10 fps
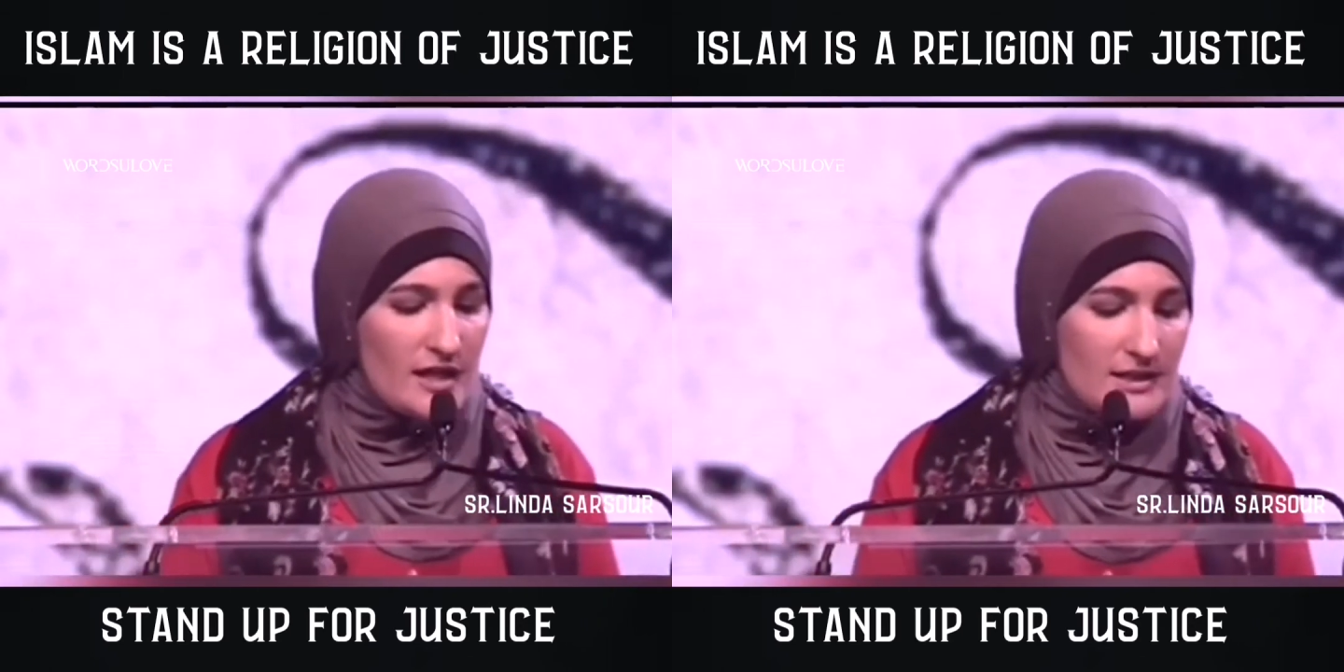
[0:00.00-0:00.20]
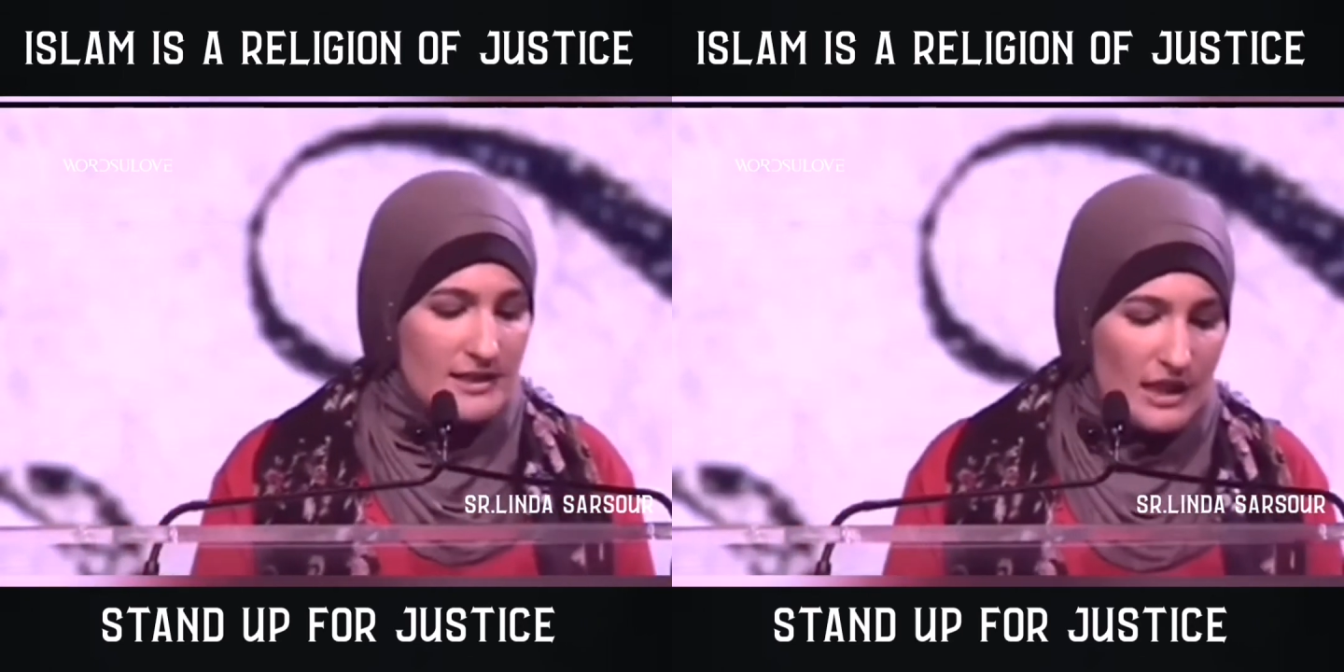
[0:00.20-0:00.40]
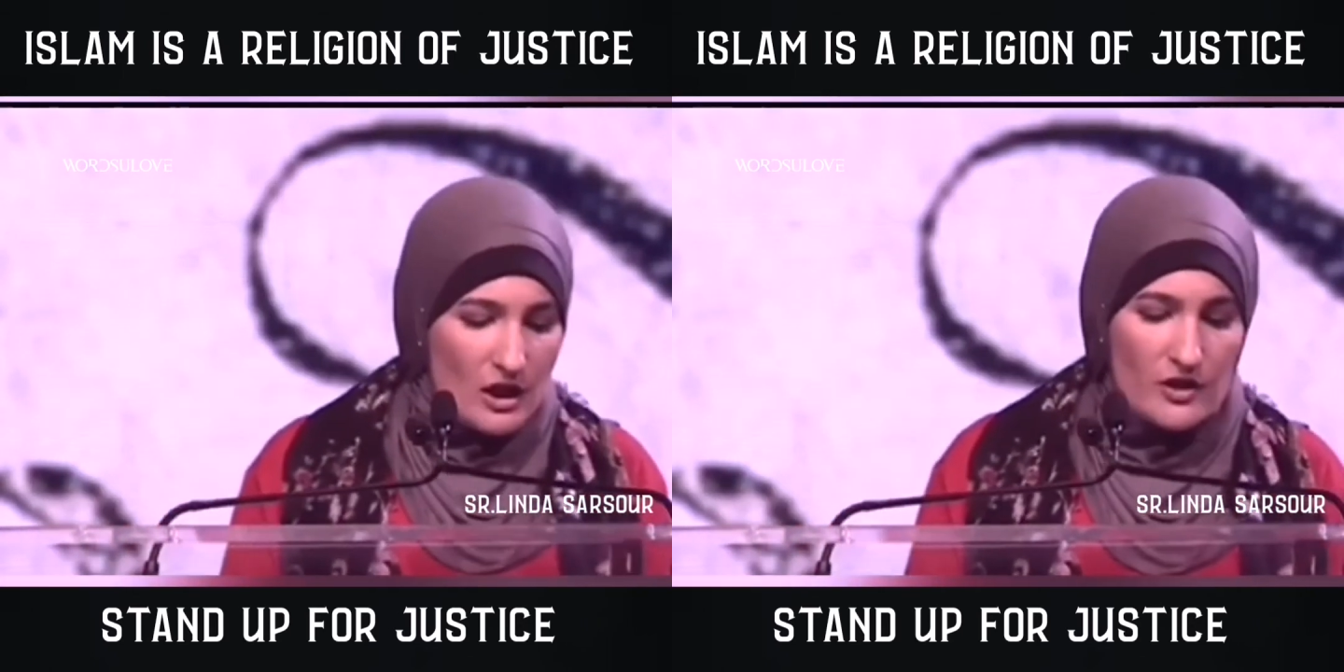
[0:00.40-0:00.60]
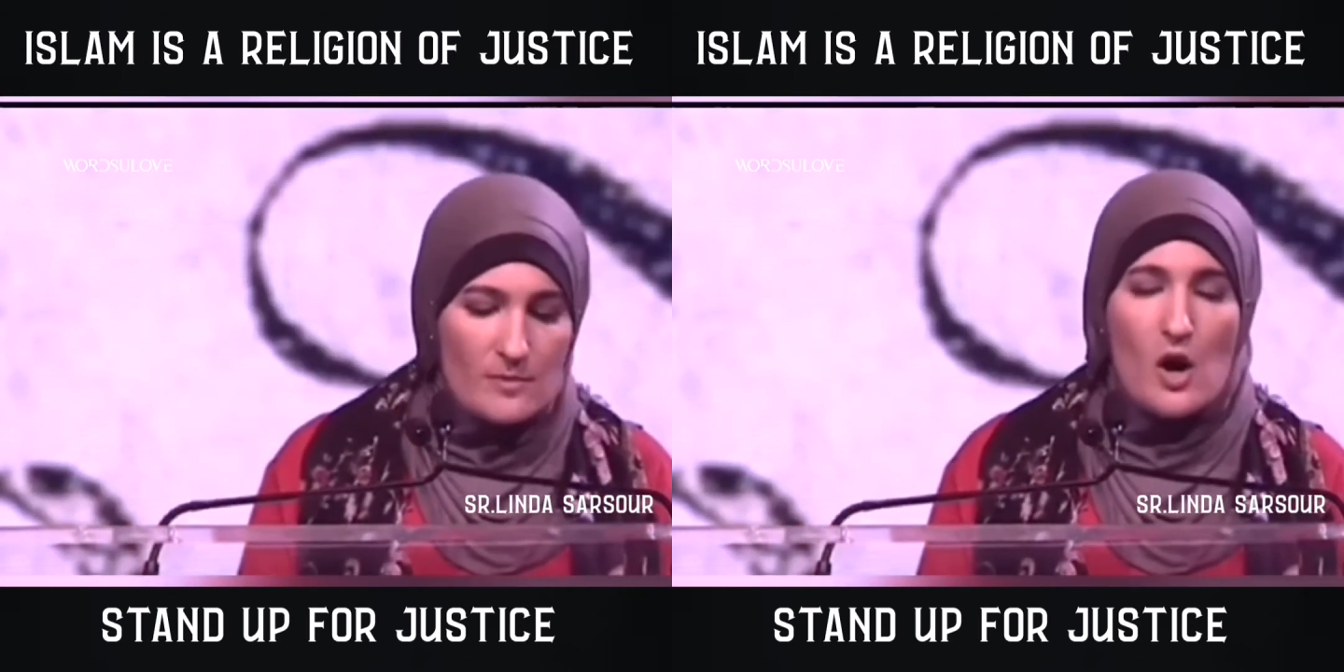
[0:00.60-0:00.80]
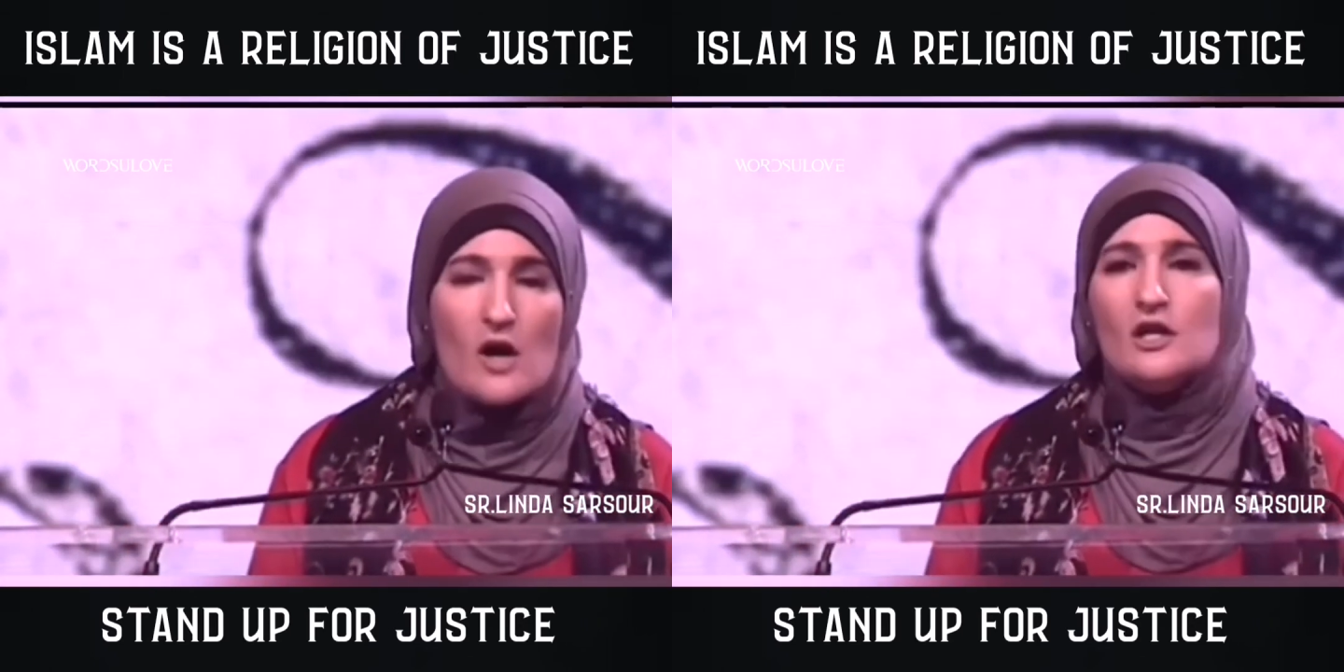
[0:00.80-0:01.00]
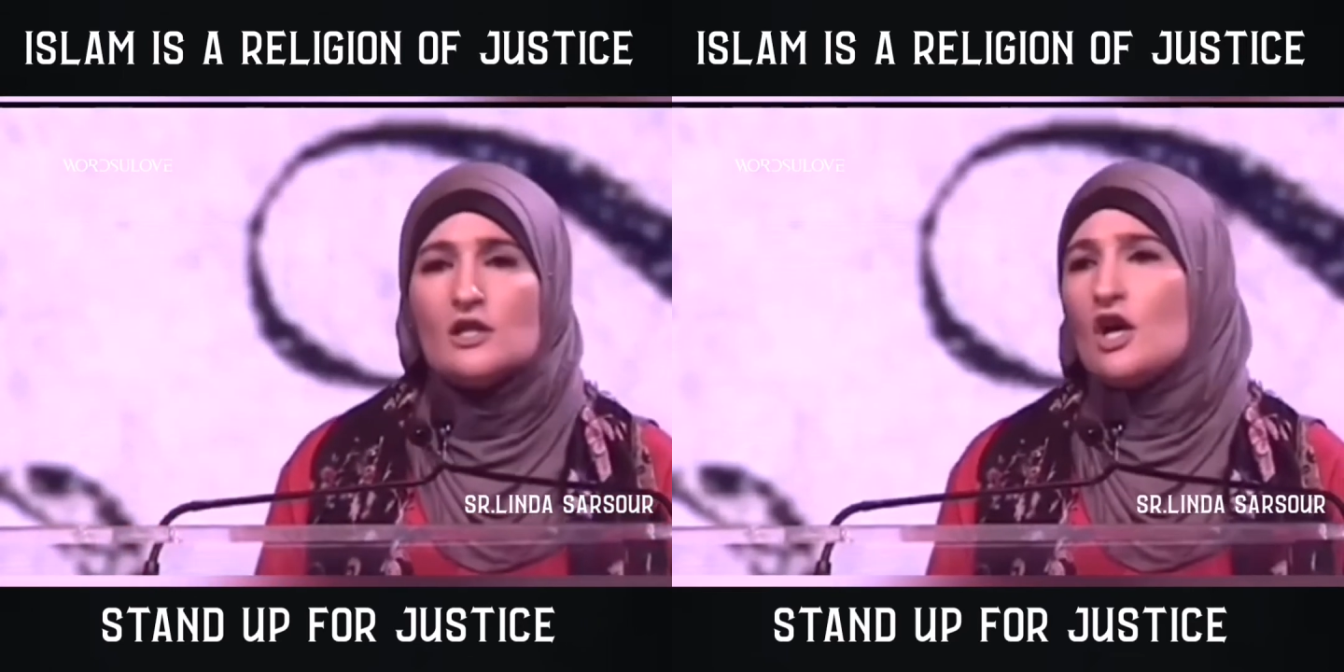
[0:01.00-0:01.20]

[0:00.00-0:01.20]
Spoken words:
to instill the moral